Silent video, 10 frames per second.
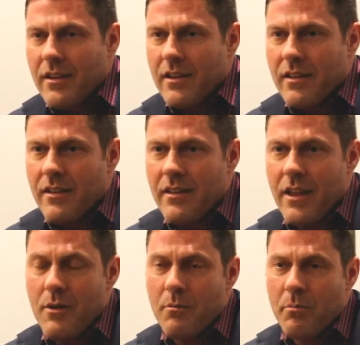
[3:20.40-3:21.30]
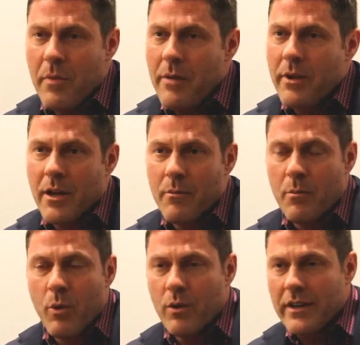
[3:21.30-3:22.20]
They may become
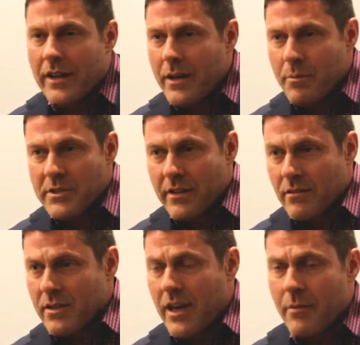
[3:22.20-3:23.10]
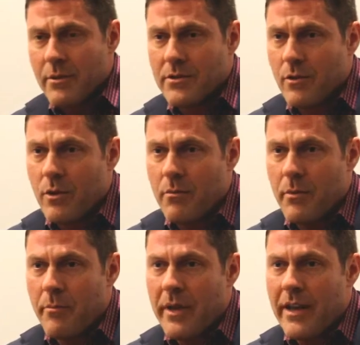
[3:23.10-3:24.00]
important at any particular time, so
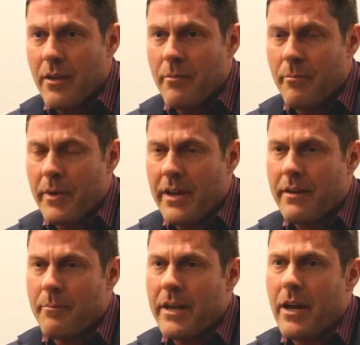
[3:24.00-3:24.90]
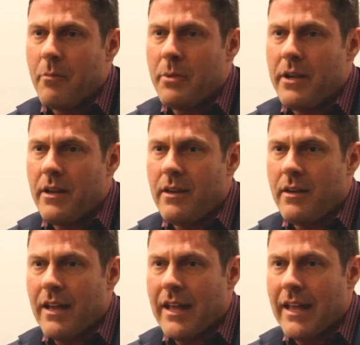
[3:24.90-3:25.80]
it may not
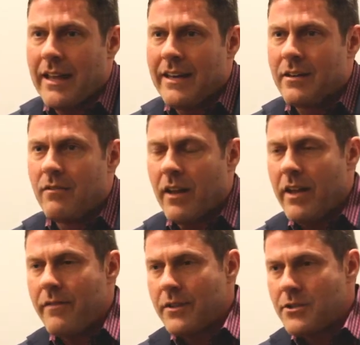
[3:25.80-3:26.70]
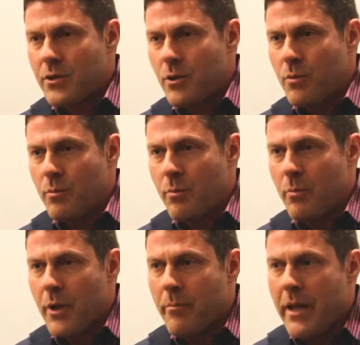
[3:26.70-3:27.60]
be an end-of-life issue.
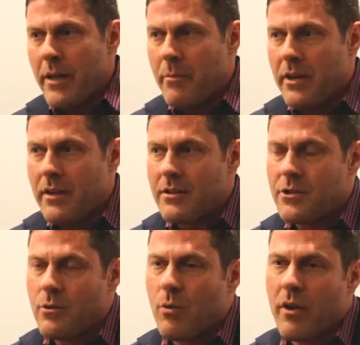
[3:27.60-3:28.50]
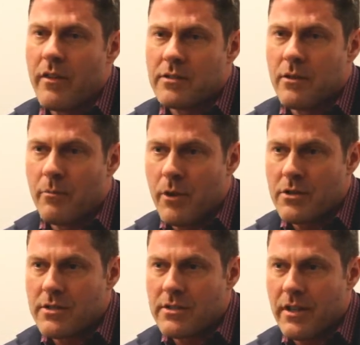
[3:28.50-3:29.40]
It may be an issue where there's an
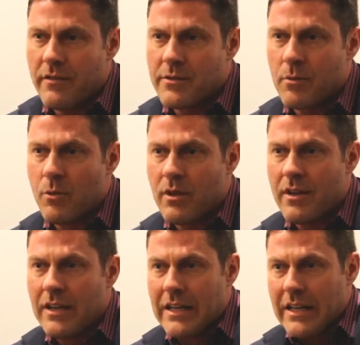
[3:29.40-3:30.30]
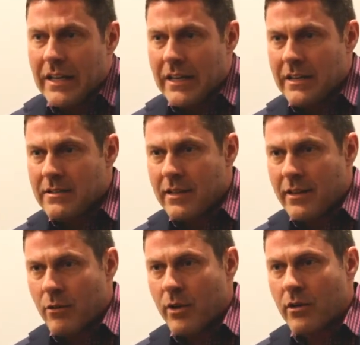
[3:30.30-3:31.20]
emergency. If someone is
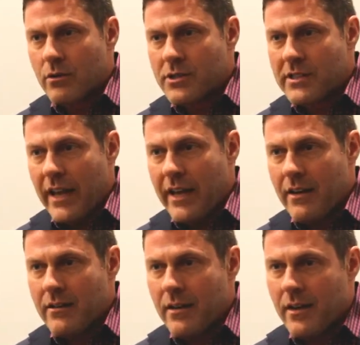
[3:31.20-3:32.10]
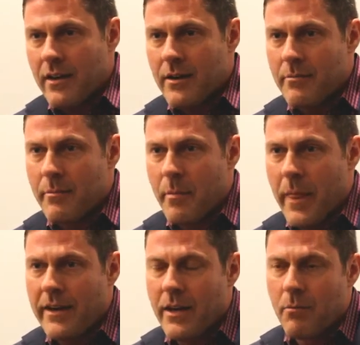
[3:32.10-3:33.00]
in a critical state,
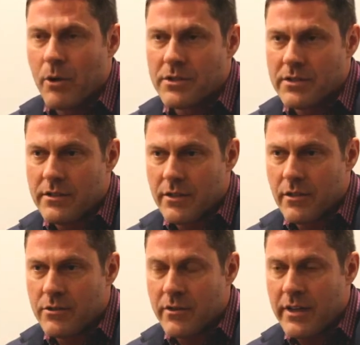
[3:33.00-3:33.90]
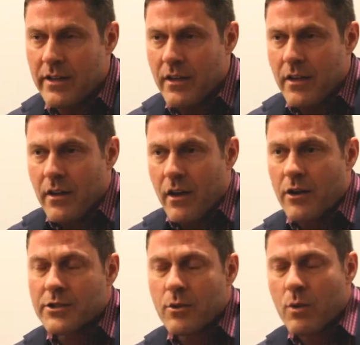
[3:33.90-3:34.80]
they need emergency surgery.
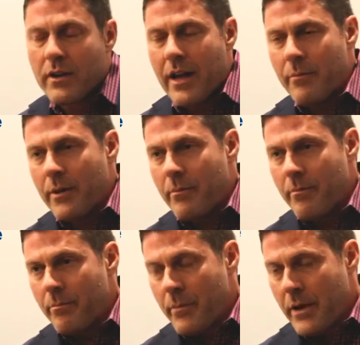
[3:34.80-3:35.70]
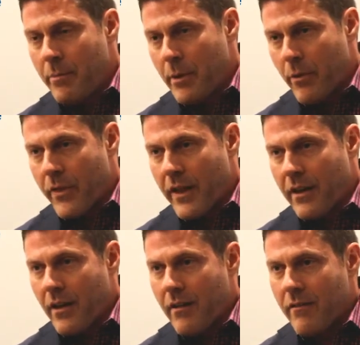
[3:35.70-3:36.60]
Also, what not many people
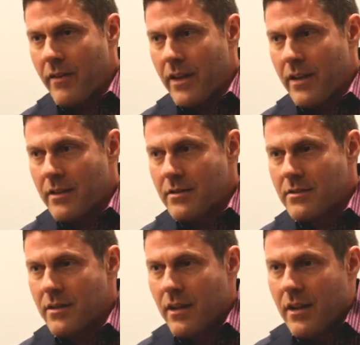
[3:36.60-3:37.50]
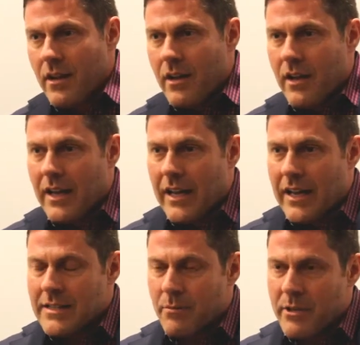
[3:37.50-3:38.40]
think of is,
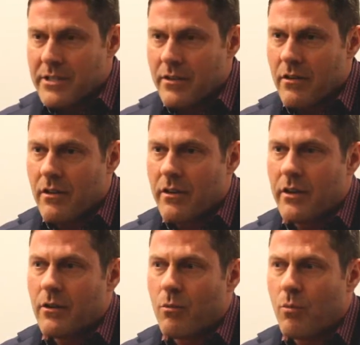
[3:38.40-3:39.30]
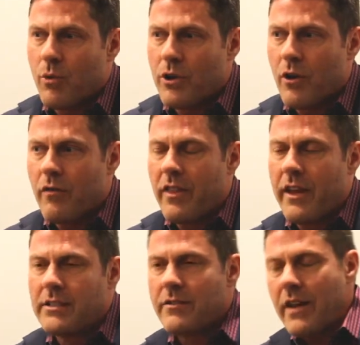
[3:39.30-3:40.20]
as I mentioned earlier, when you're over
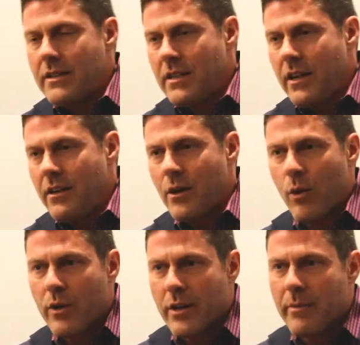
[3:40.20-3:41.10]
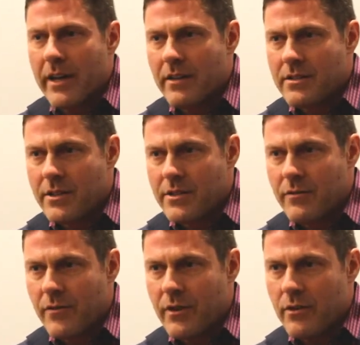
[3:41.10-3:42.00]
the age of 18, no one can make a
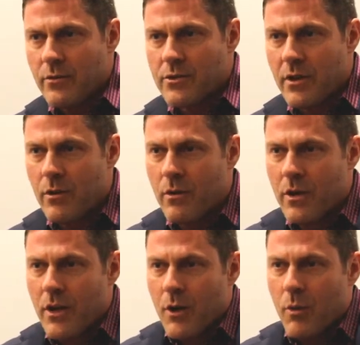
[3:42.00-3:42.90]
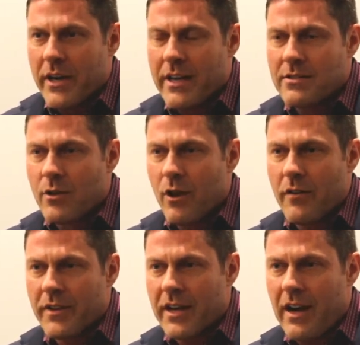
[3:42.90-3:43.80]
decision for you. So when kids go
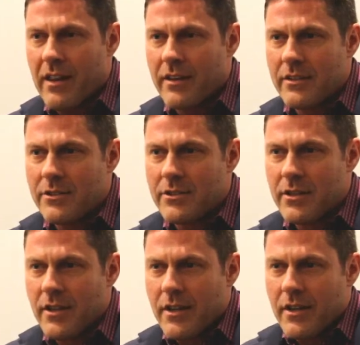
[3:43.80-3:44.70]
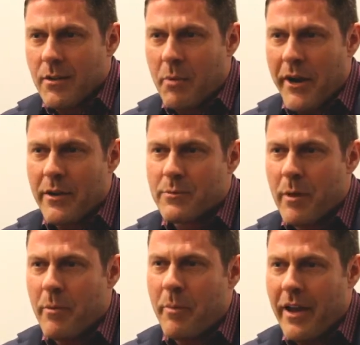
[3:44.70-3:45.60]
off to college, the parents
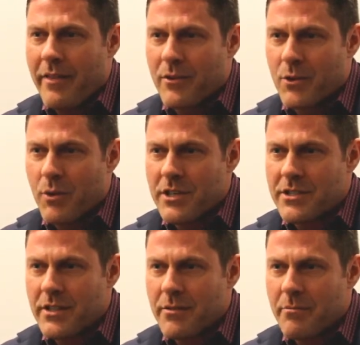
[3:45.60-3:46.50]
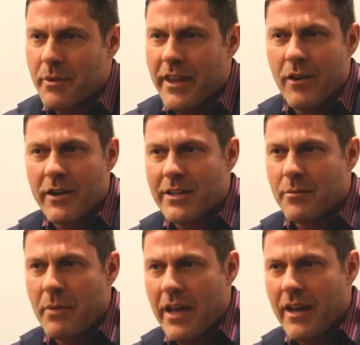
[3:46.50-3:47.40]
may be paying their tuition, but they don't get
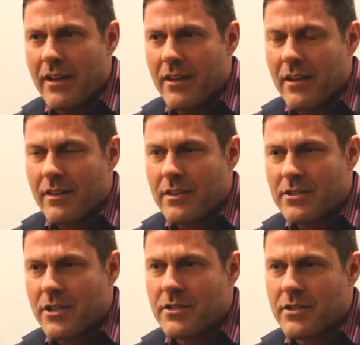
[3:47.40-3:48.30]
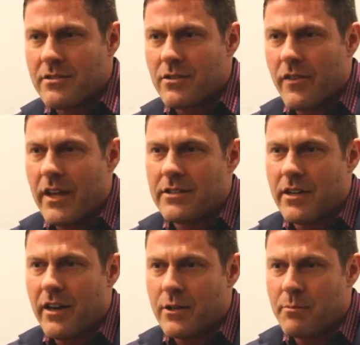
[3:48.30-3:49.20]
to make decisions on that
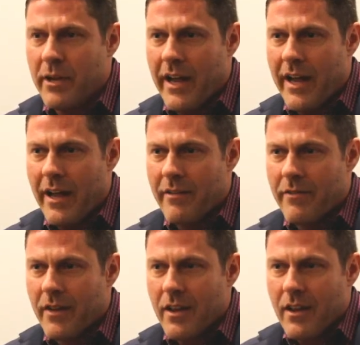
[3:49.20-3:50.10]
child's behalf.